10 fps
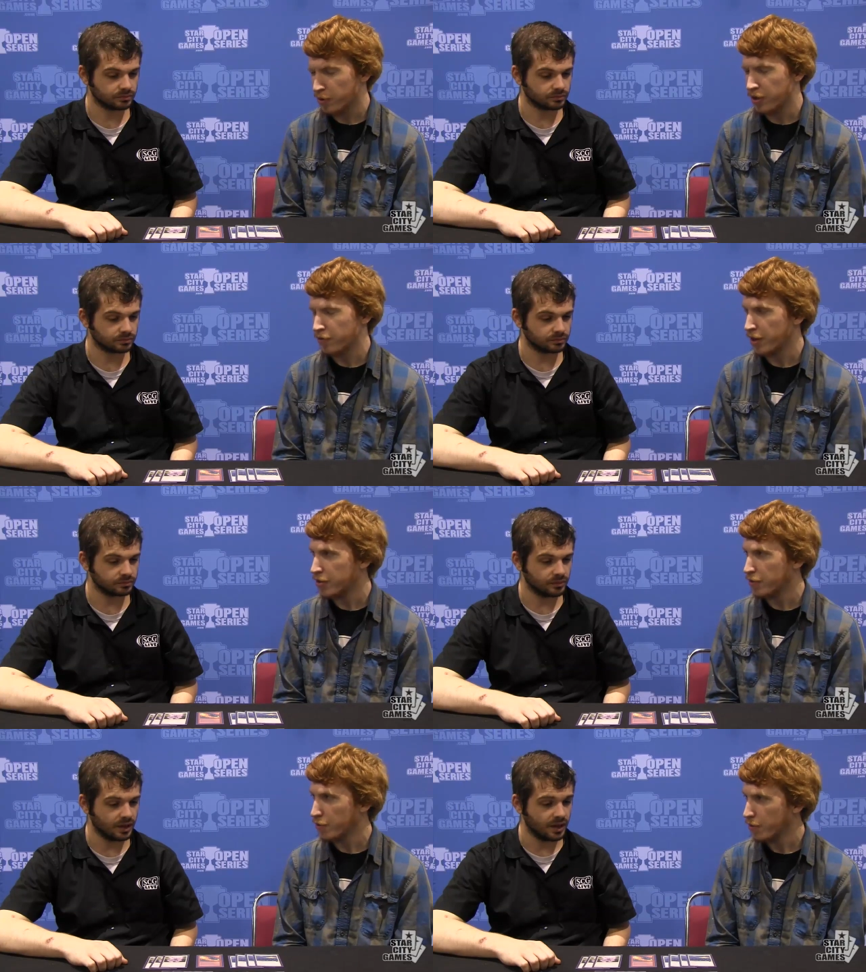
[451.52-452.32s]
Speaker 1: pretty
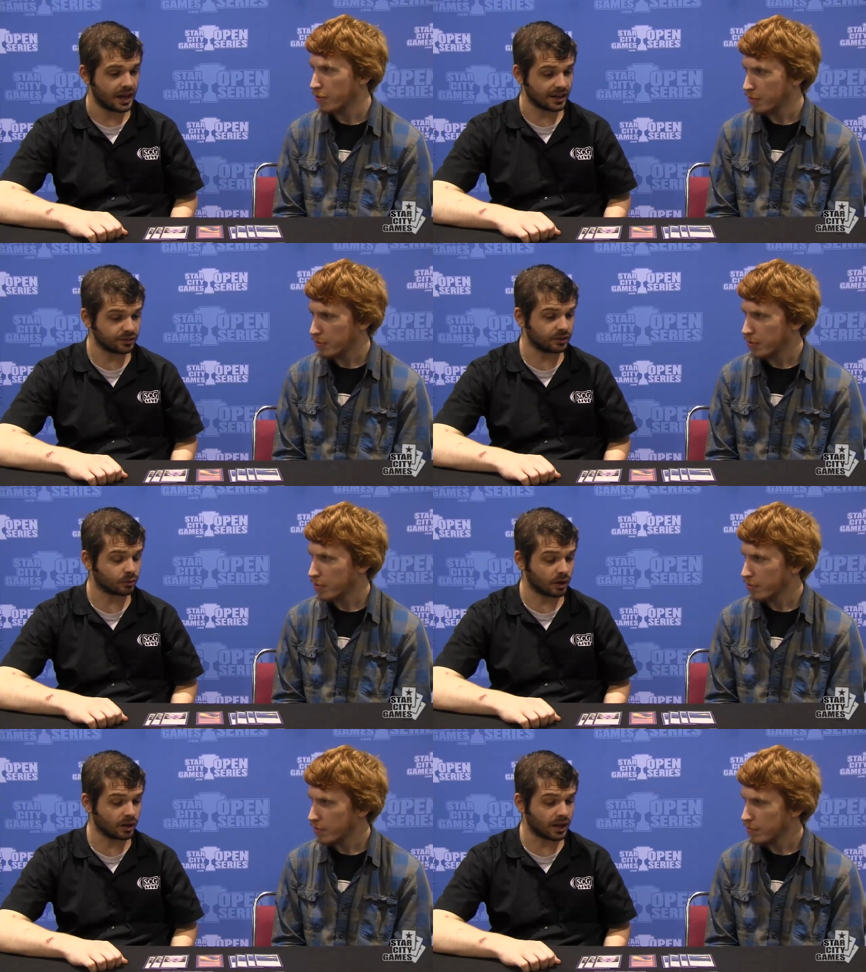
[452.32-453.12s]
effective.
Speaker 2: Excellent.
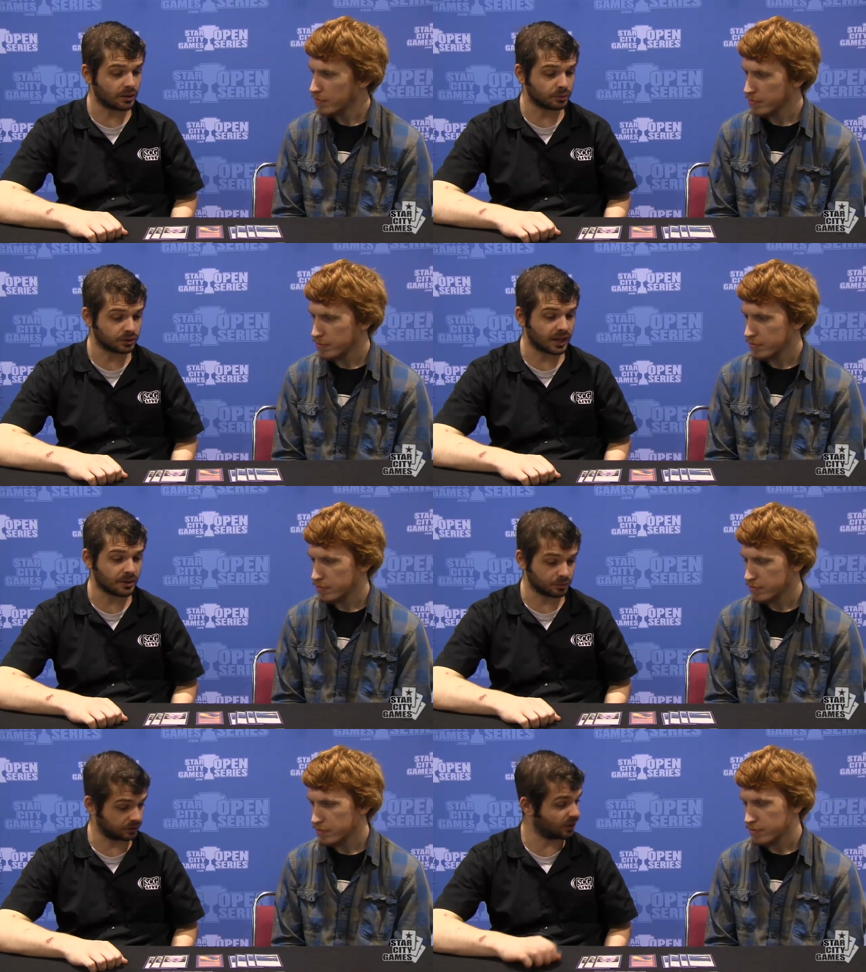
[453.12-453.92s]
Well, I would I
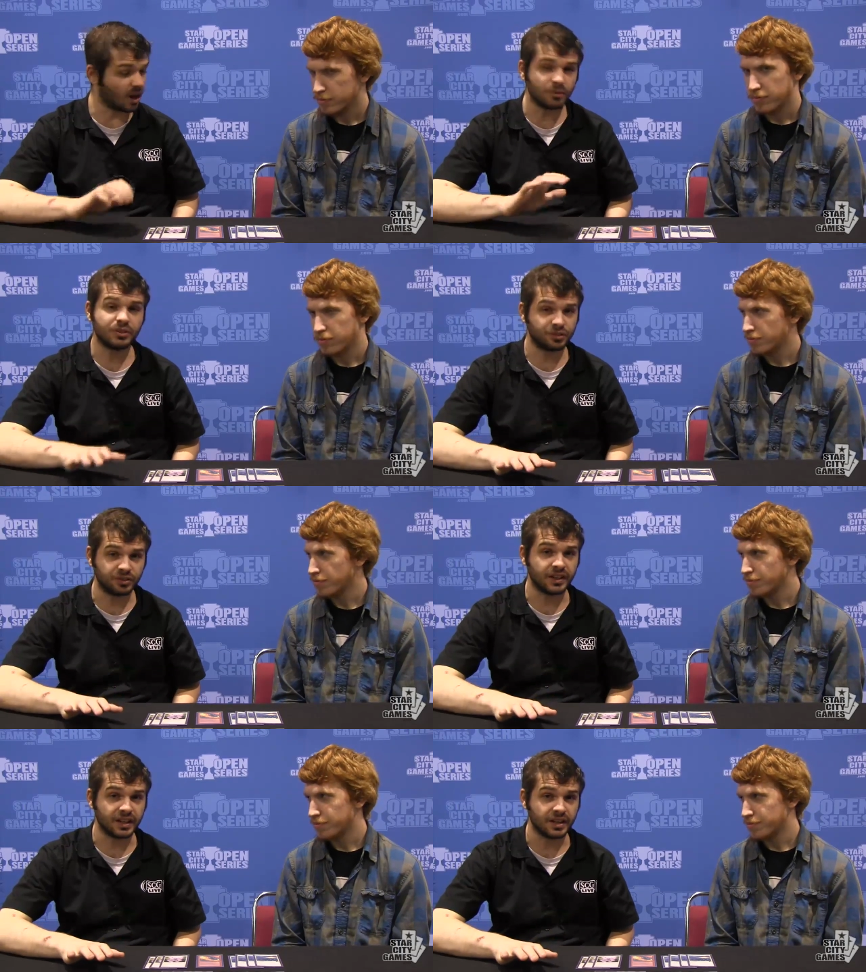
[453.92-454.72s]
would love to
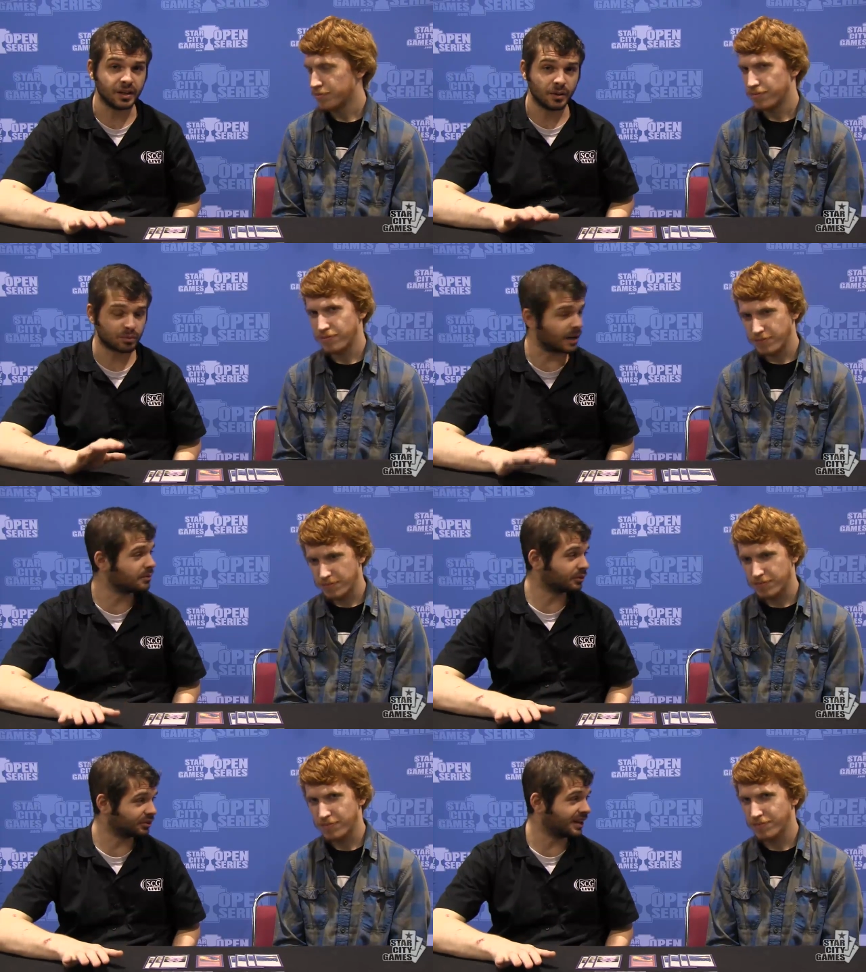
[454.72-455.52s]
see
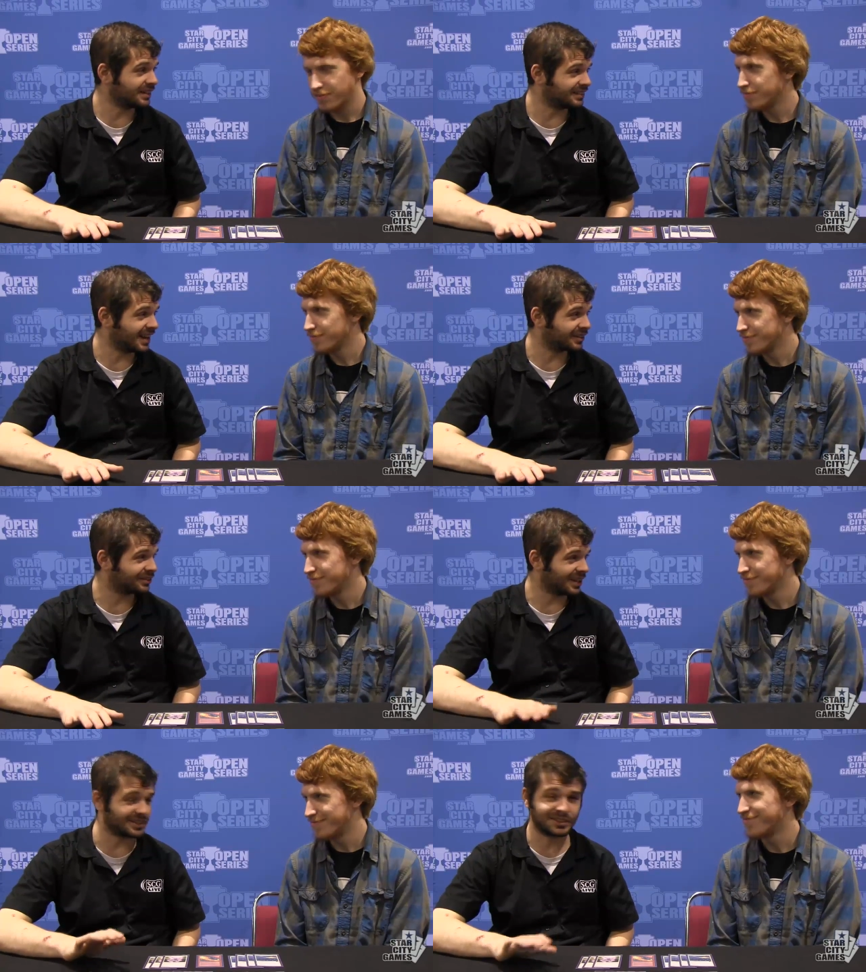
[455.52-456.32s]
Primeval Titan
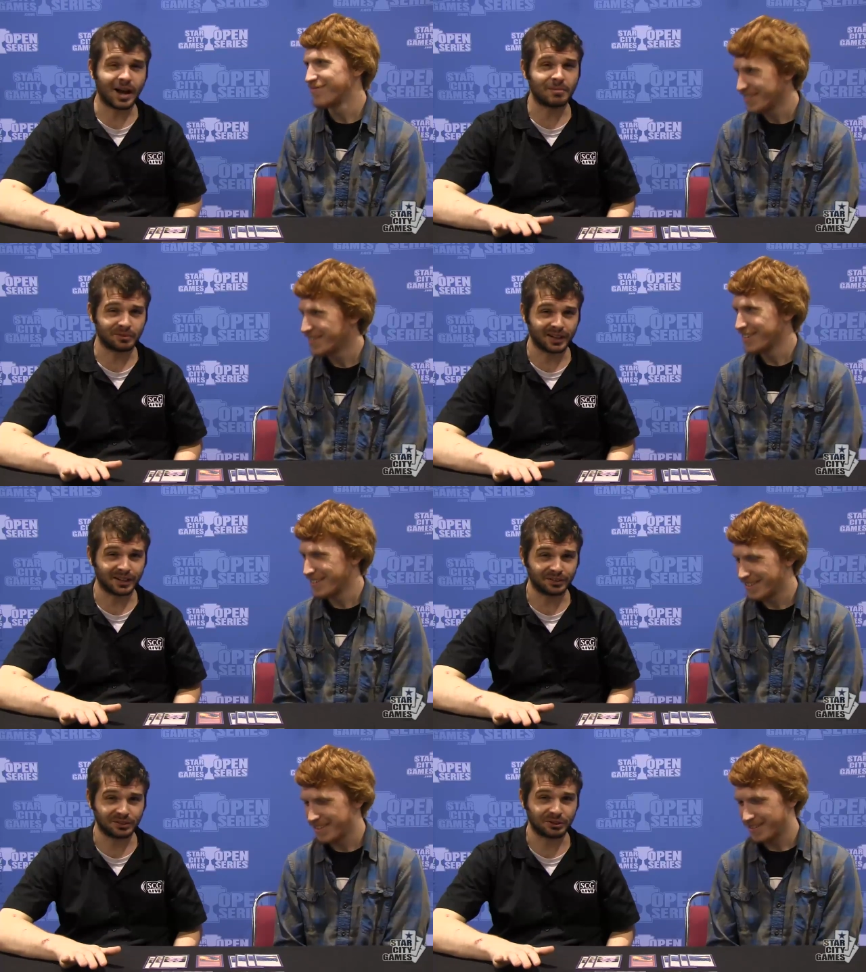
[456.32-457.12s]
decks at the top of
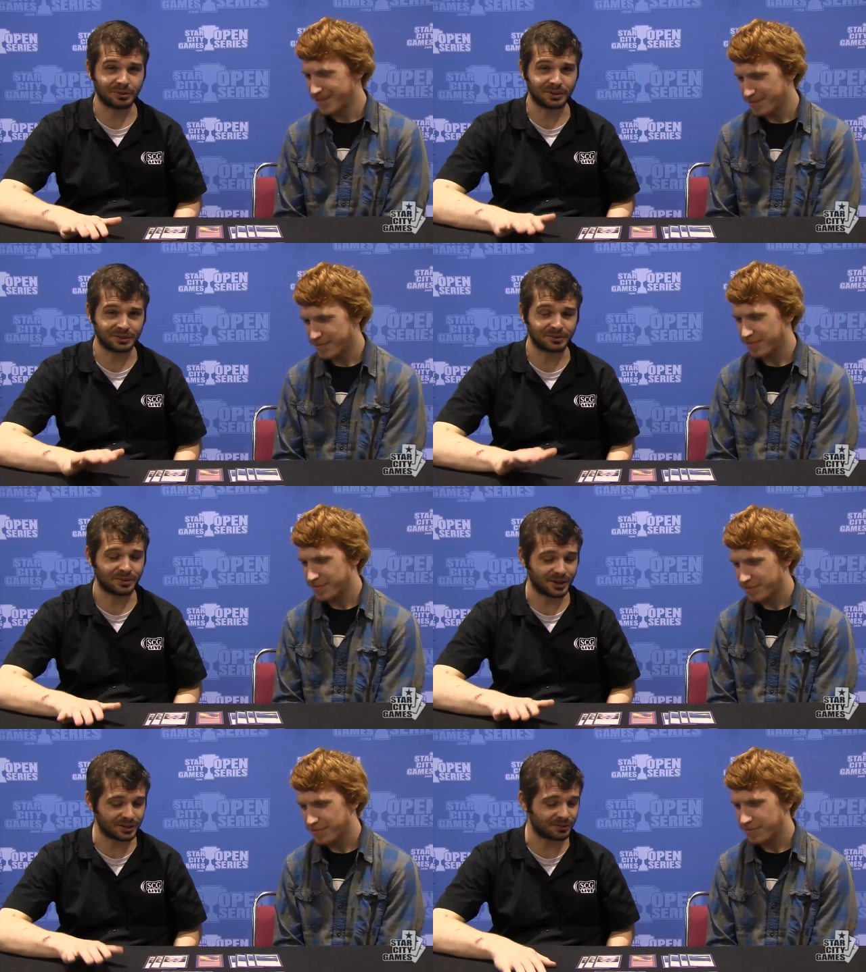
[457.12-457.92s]
Legacy tournaments in the
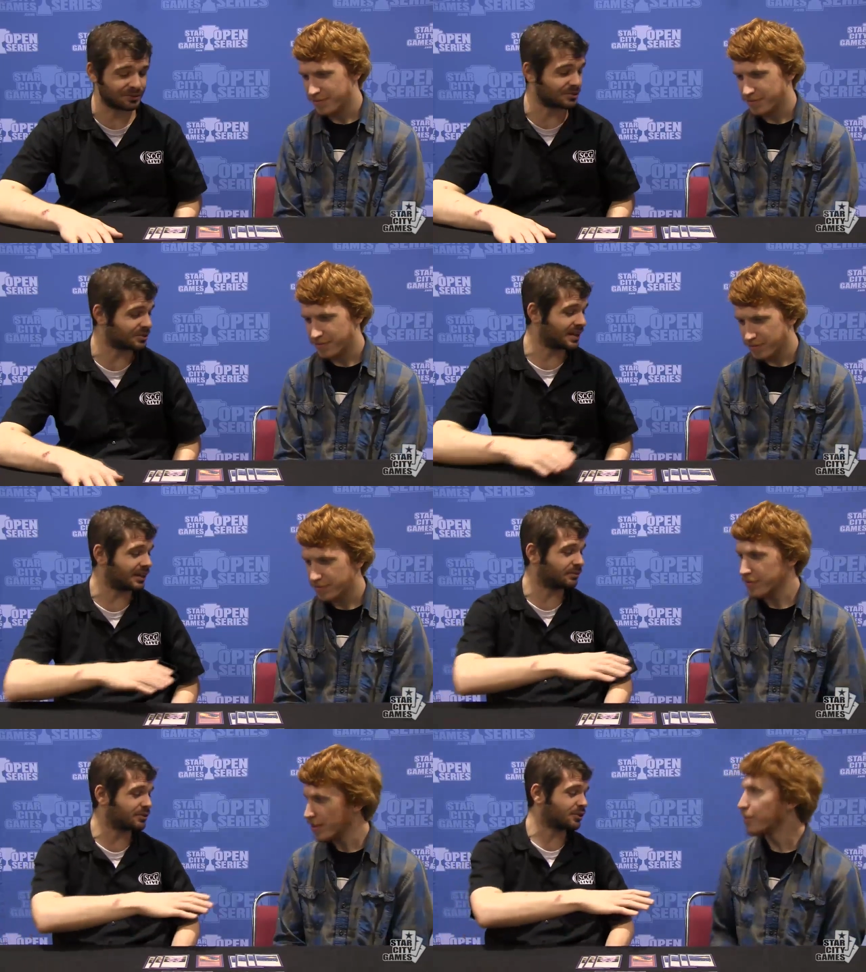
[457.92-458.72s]
very near future. Thank
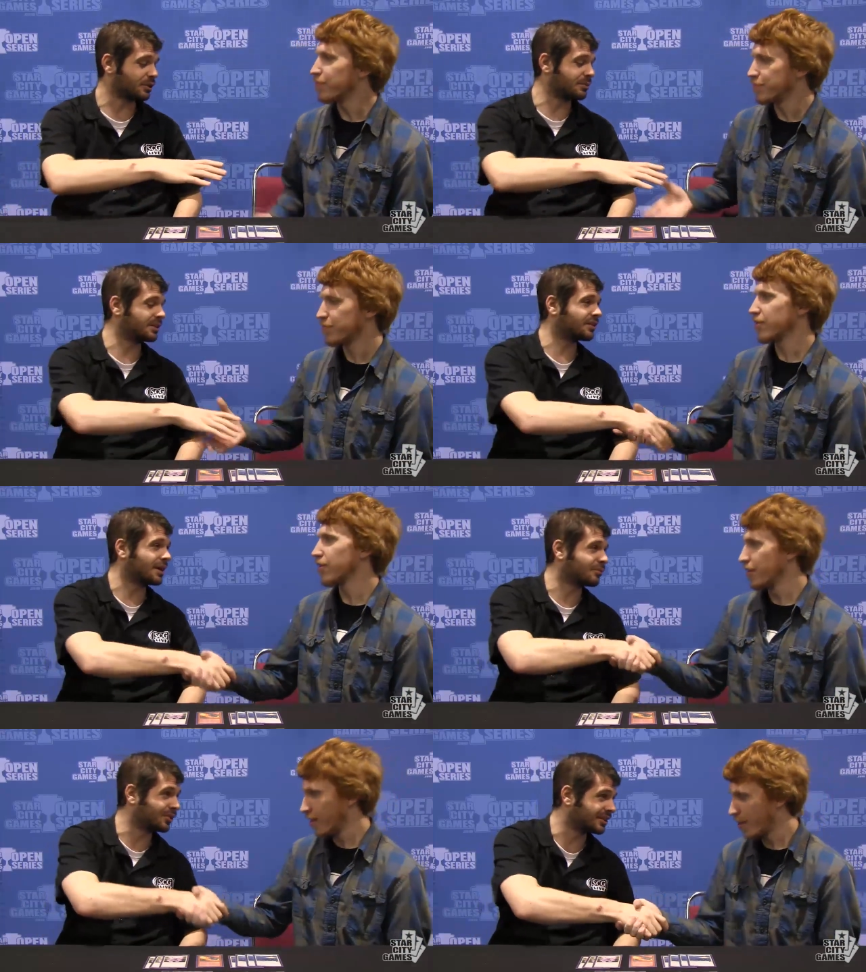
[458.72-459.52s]
you for joining me in the
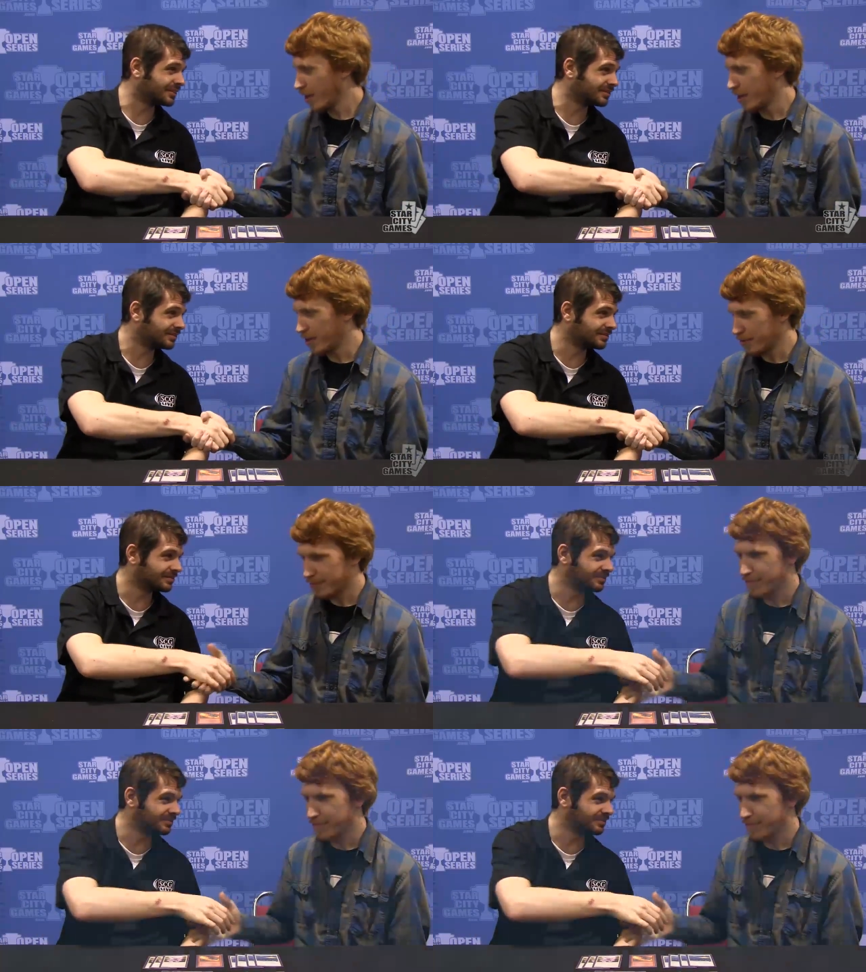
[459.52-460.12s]
sideboard.
Speaker 1: Thank you.